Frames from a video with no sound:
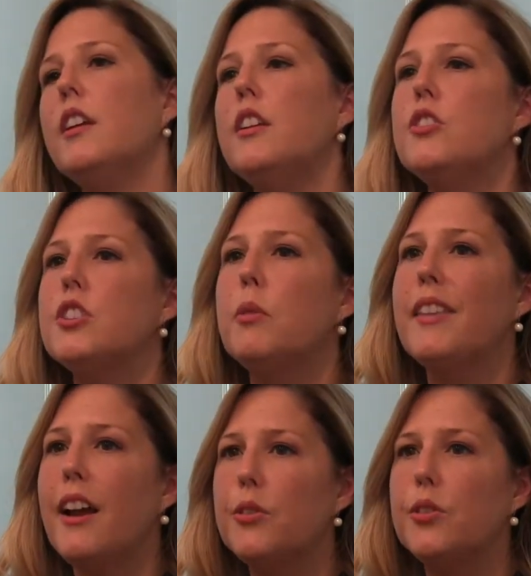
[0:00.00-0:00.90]
initially
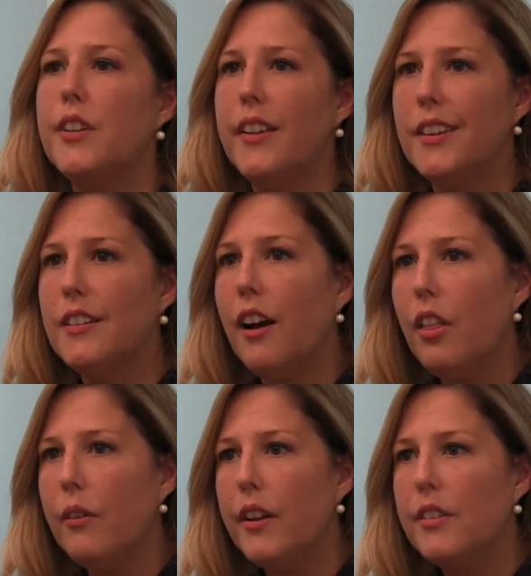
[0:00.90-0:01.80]
with exercise
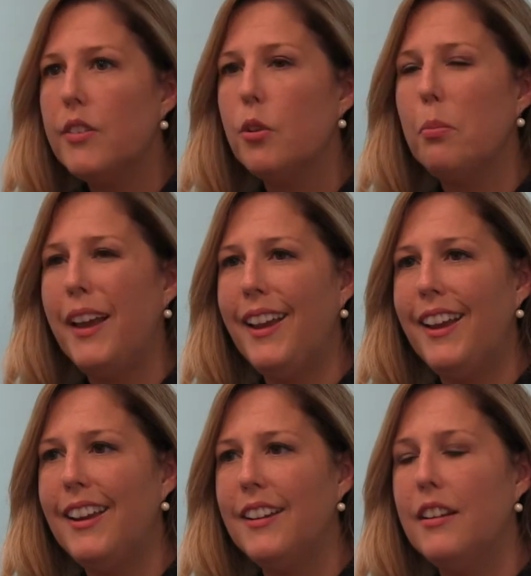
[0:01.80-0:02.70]
intolerance or
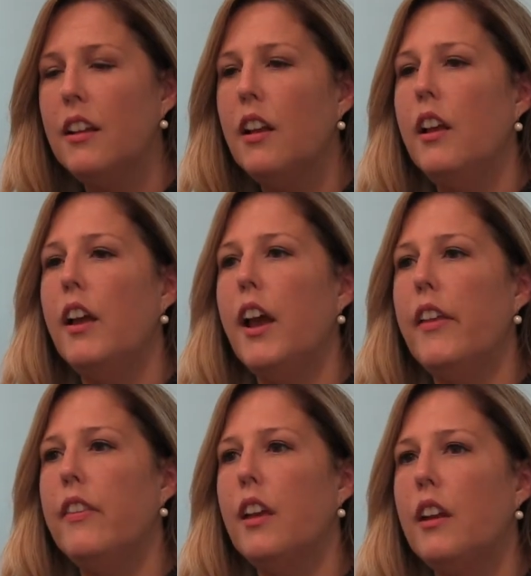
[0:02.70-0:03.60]
pain,
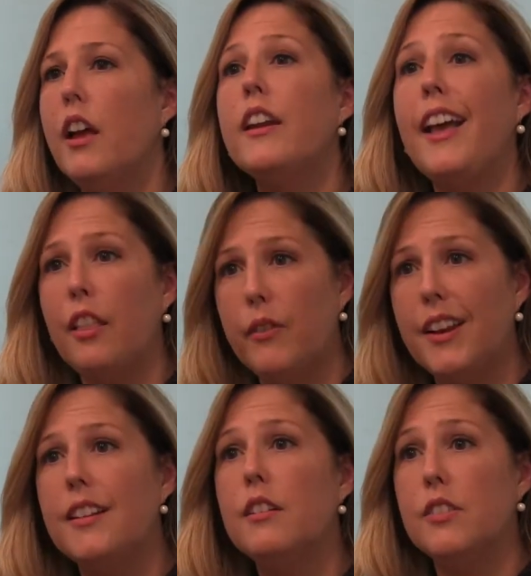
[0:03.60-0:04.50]
and then an
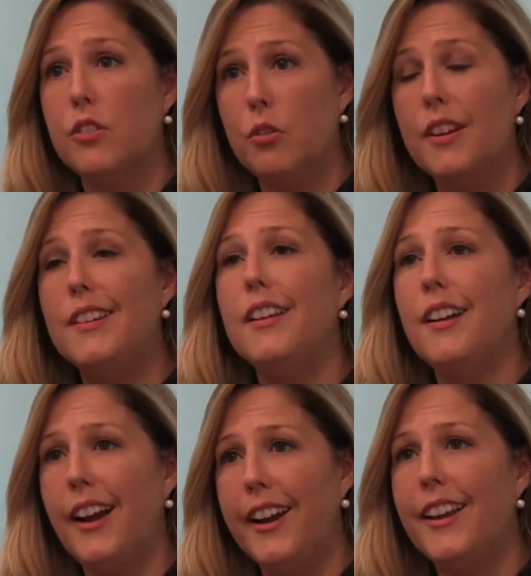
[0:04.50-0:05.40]
elevated
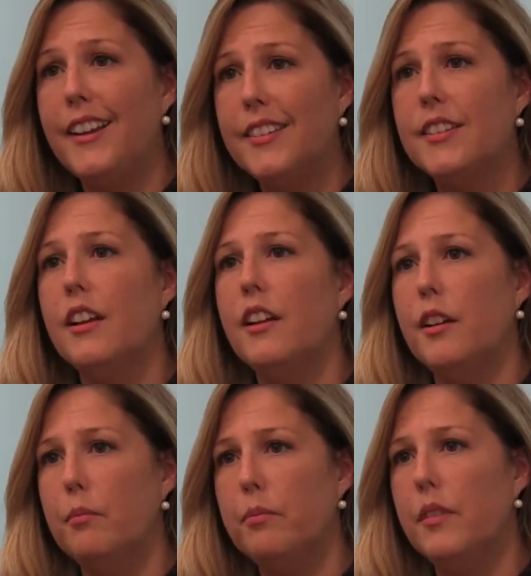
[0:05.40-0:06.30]
creatine kinase
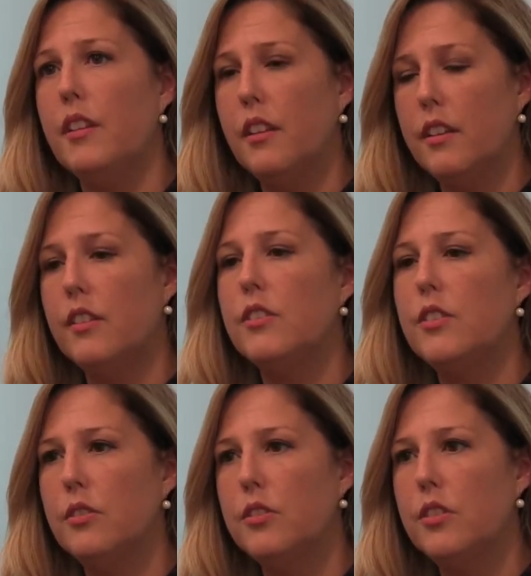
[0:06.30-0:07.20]

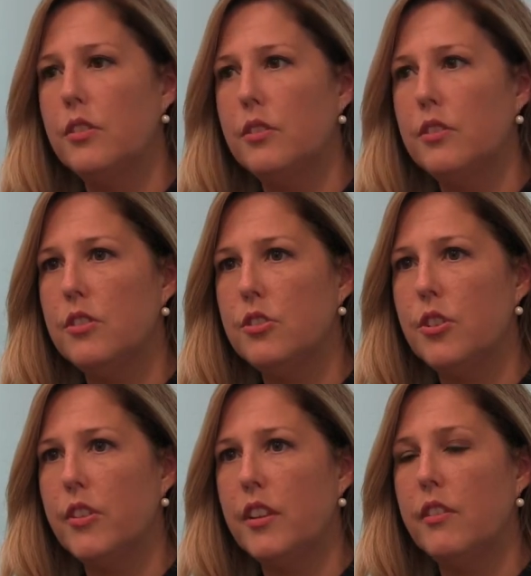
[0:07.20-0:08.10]
to
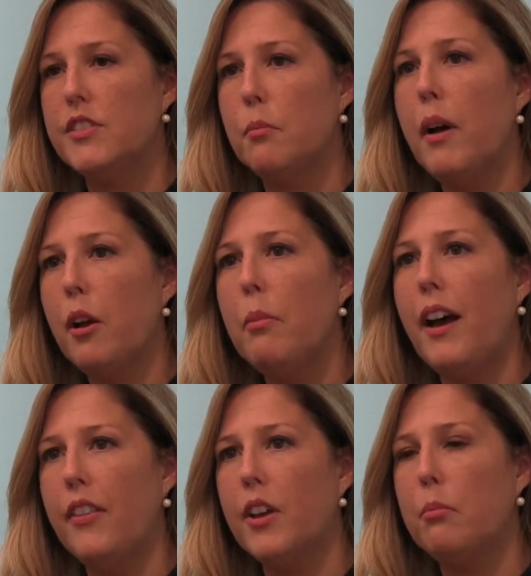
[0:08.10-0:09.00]
show that there is a
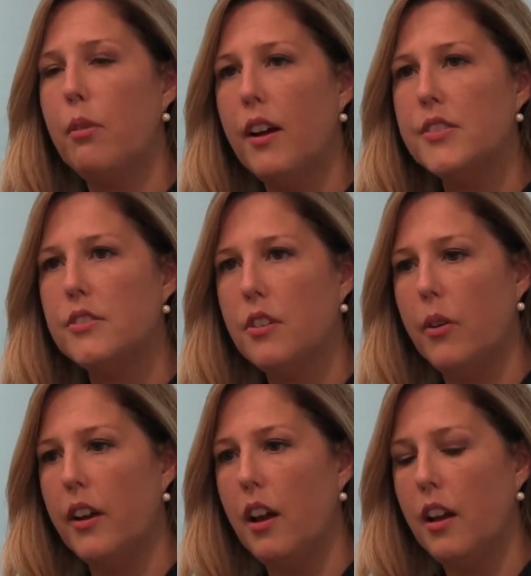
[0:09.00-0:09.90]
myopathic process
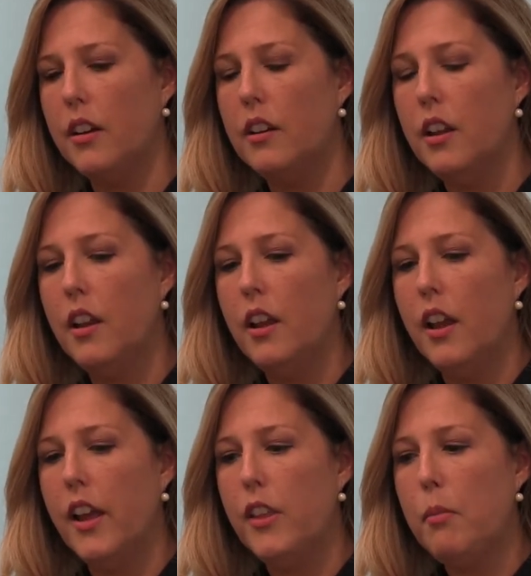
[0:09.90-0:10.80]
going on.
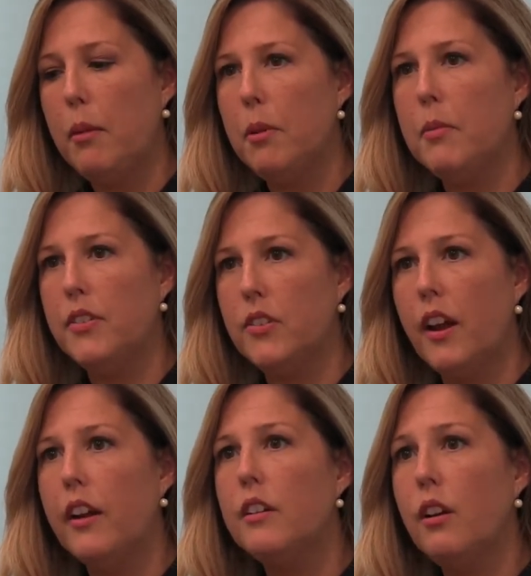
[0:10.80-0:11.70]
And they might be
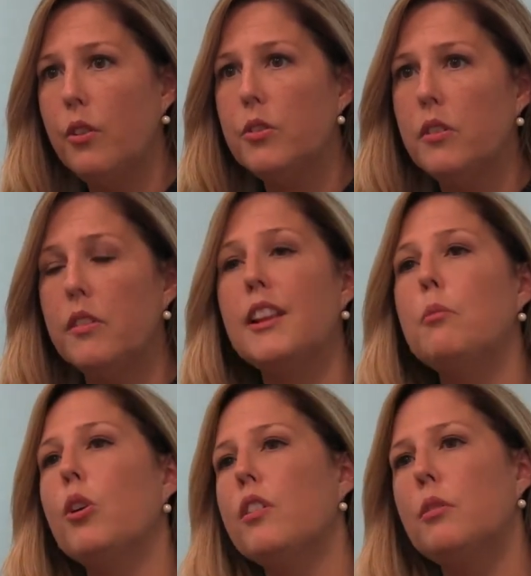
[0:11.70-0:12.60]
misdiagnosed with
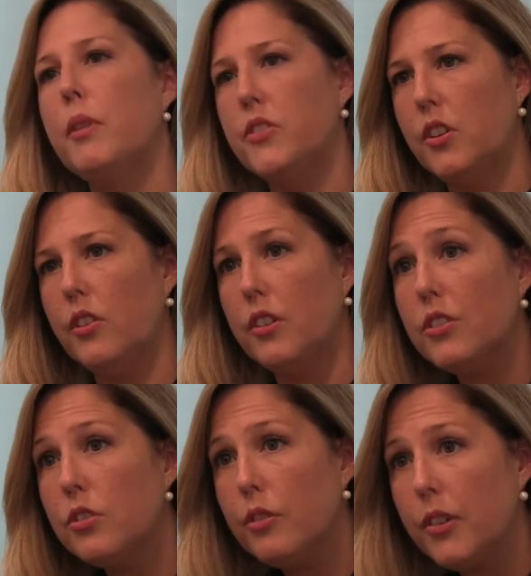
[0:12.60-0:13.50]
limb girdle muscular
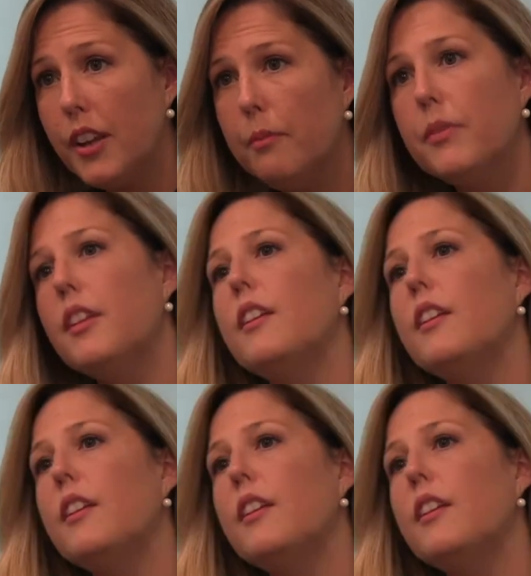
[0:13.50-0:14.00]
dystrophy.